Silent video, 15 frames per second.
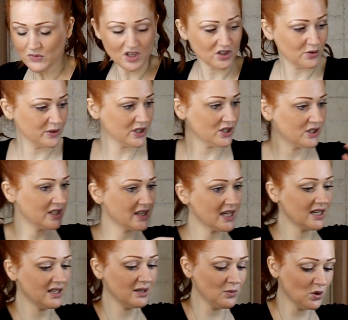So we don't need
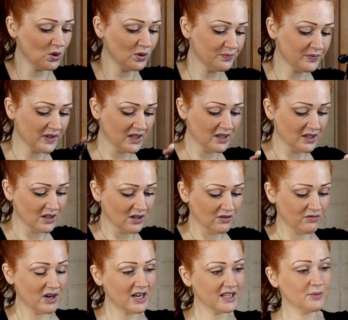that anymore.
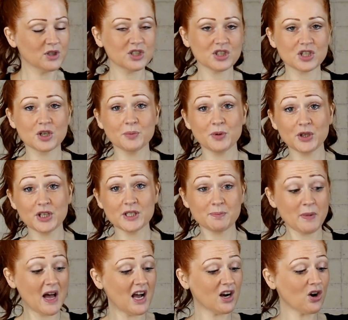Right, then we're just going to put this
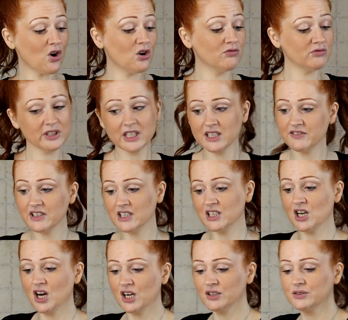back on really, really
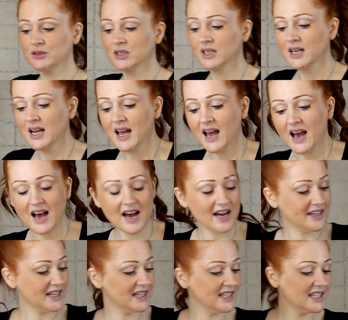low
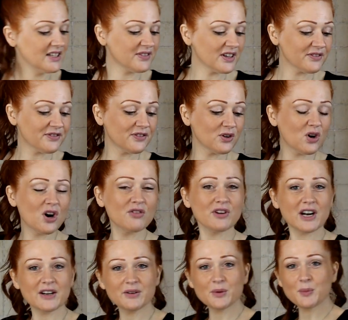and leave it for
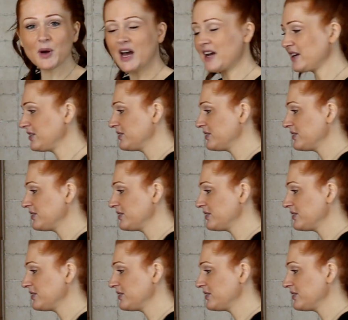around about